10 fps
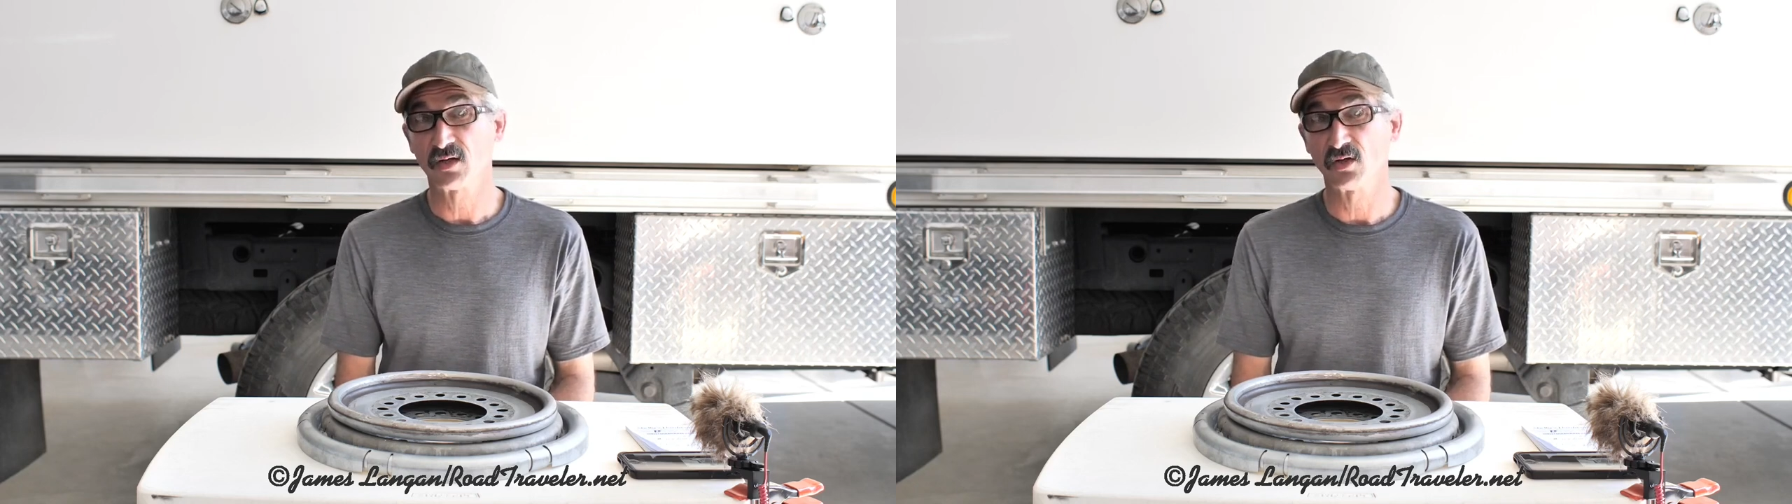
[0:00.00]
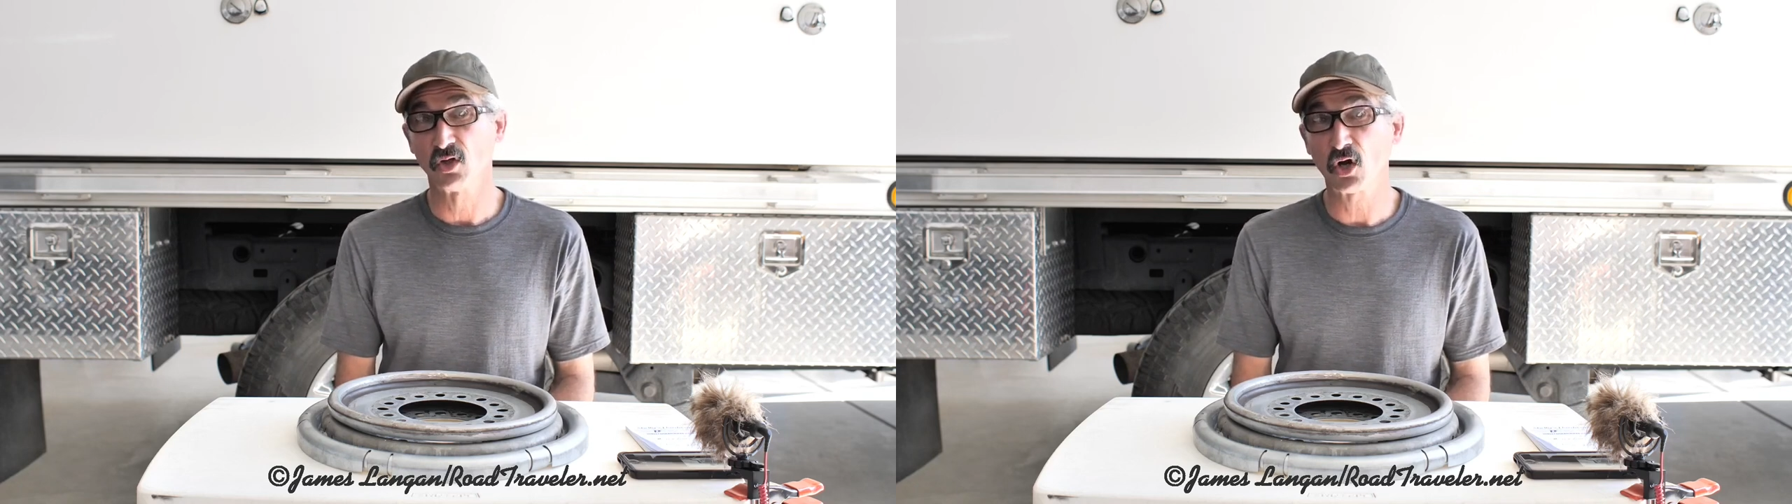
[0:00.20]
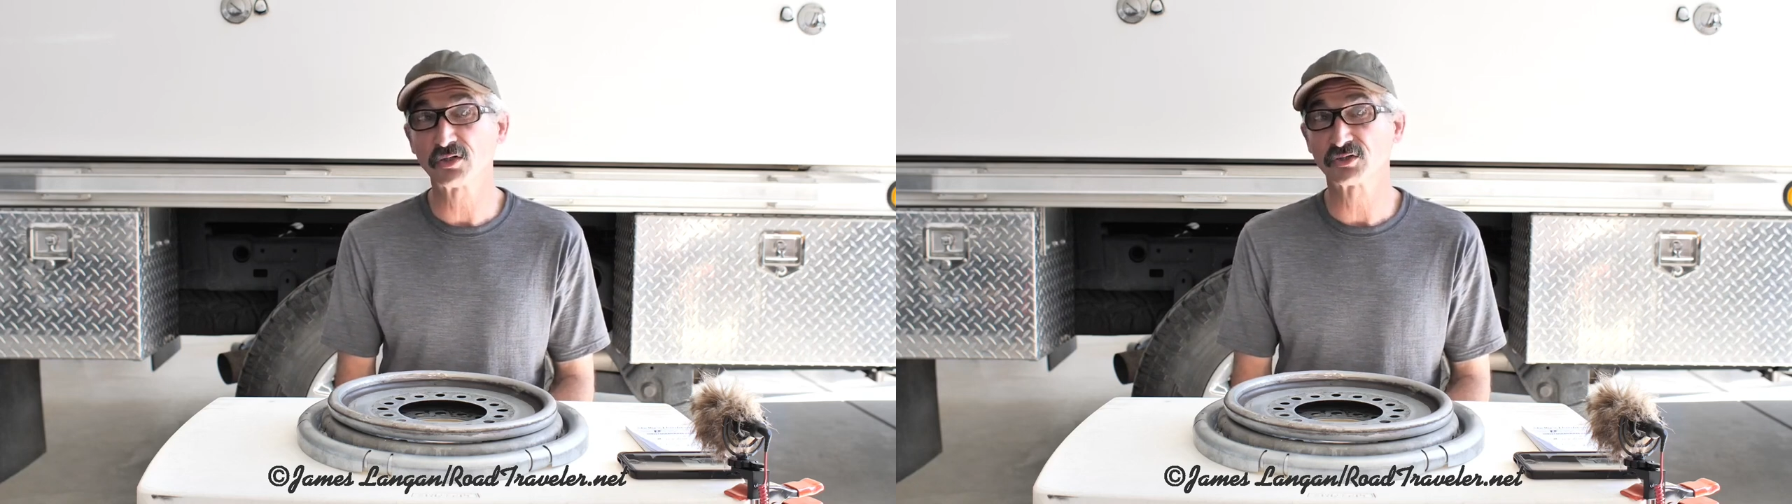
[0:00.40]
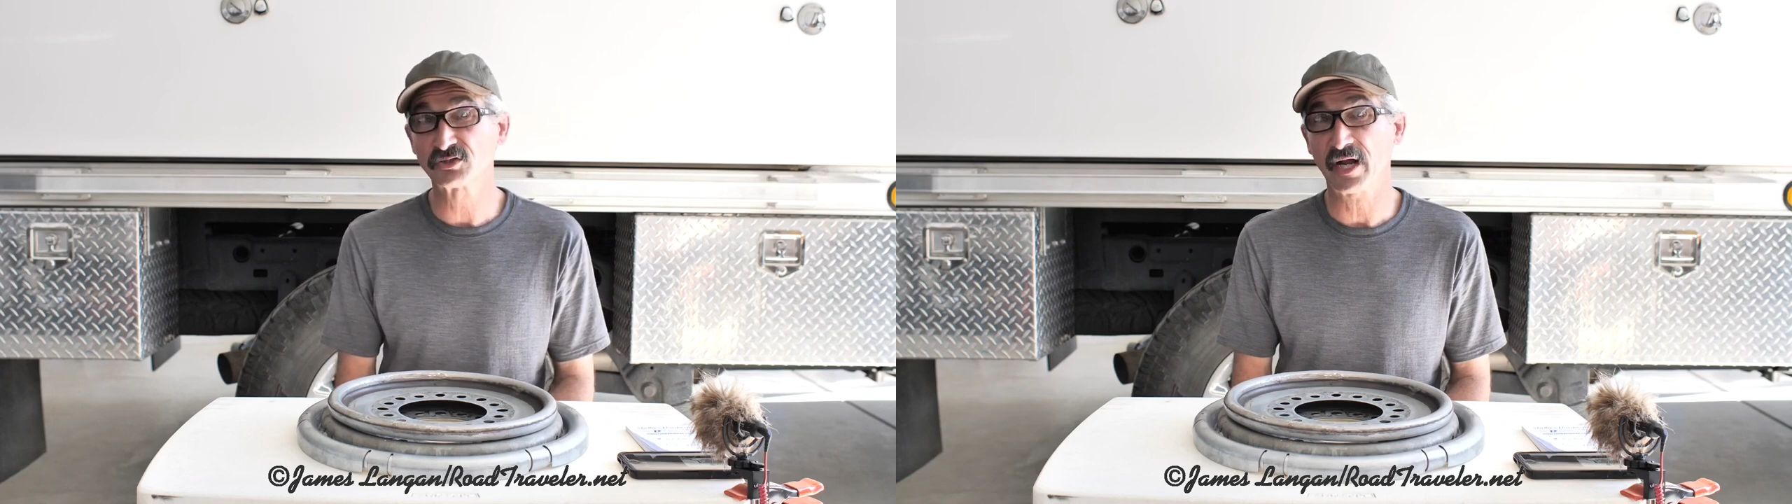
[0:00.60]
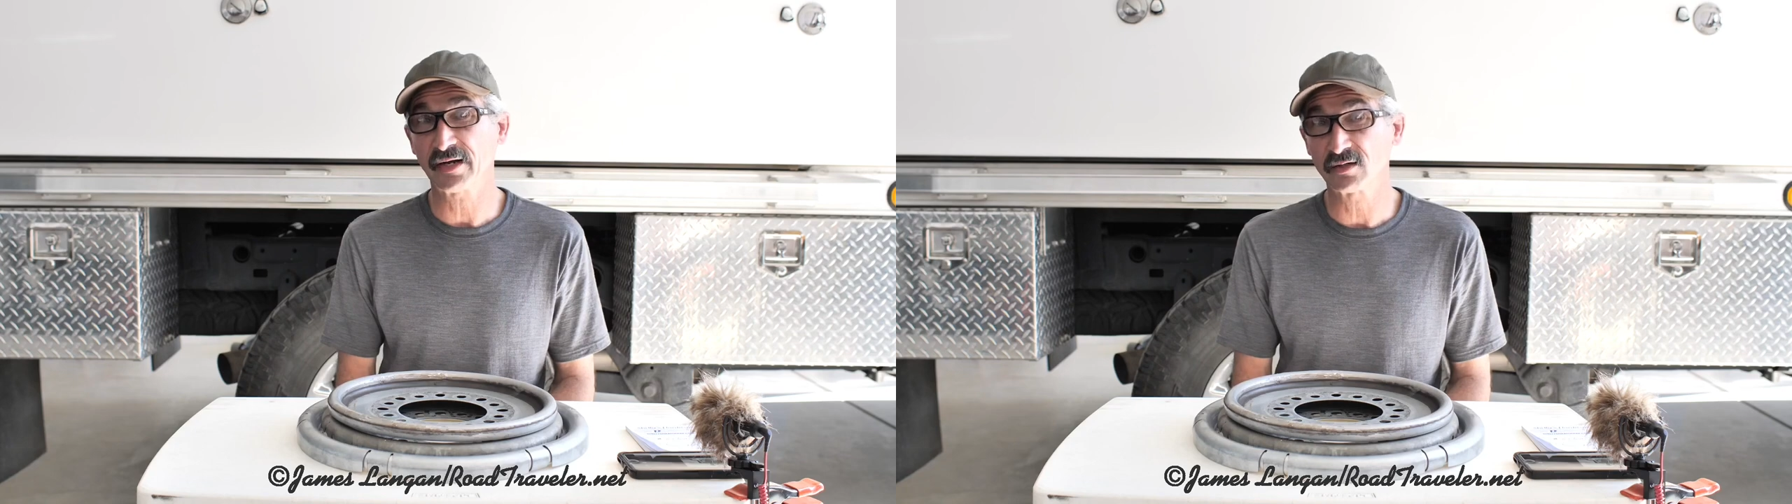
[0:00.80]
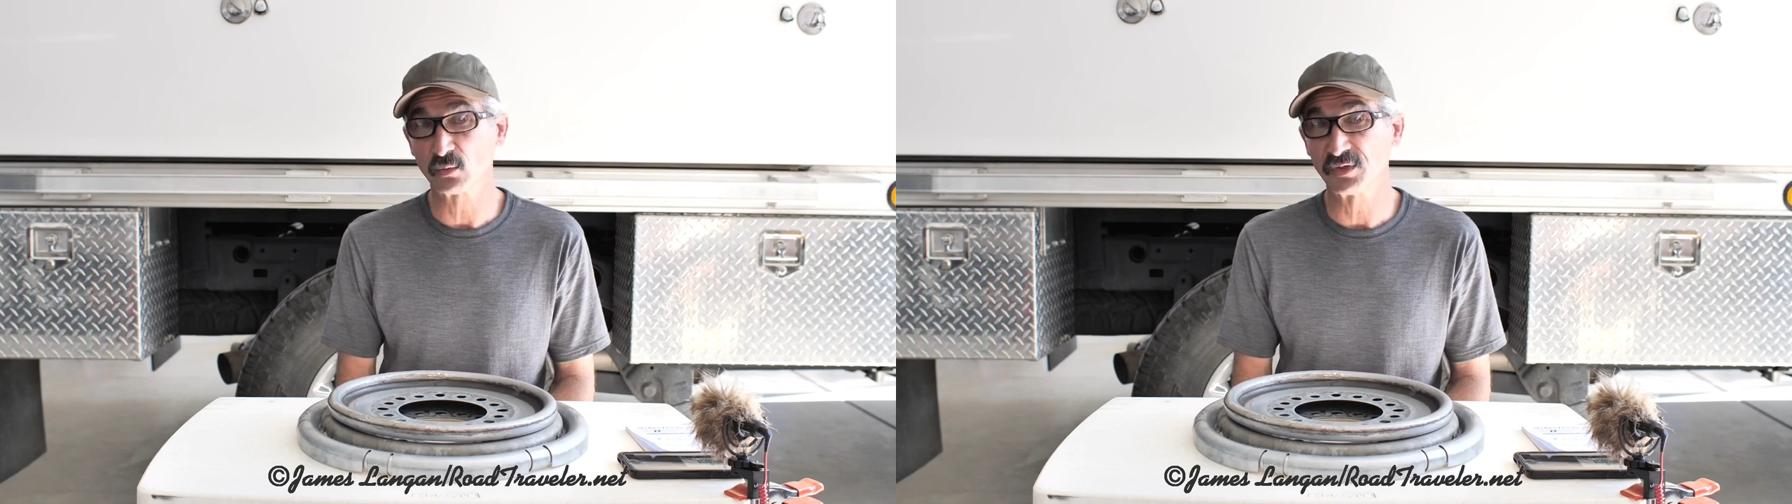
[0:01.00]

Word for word: larger tire and